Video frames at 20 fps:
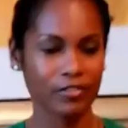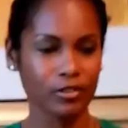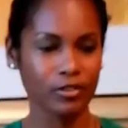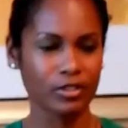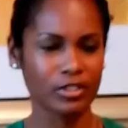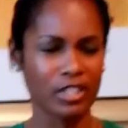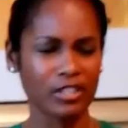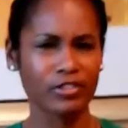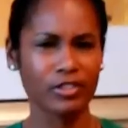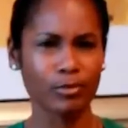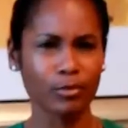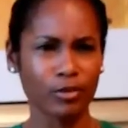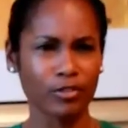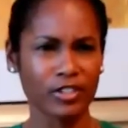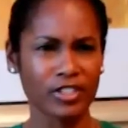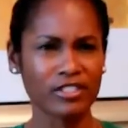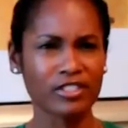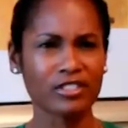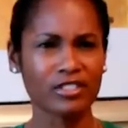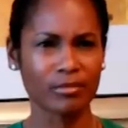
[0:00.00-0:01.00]
few TV
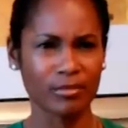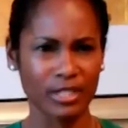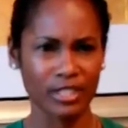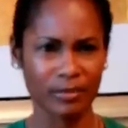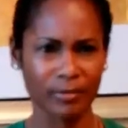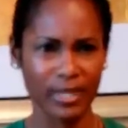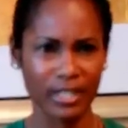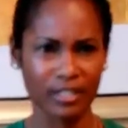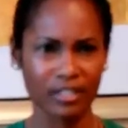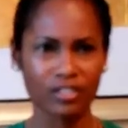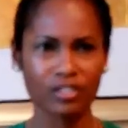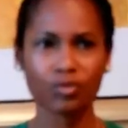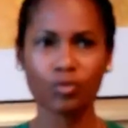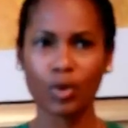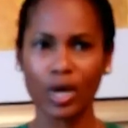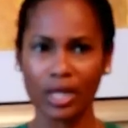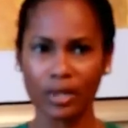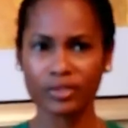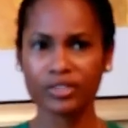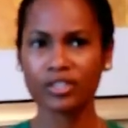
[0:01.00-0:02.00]
movies and some independents
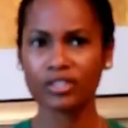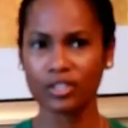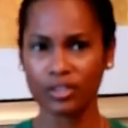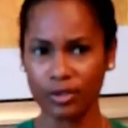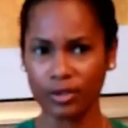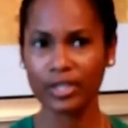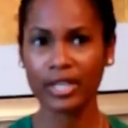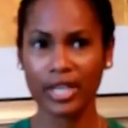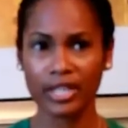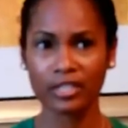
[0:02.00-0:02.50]
while I was in New York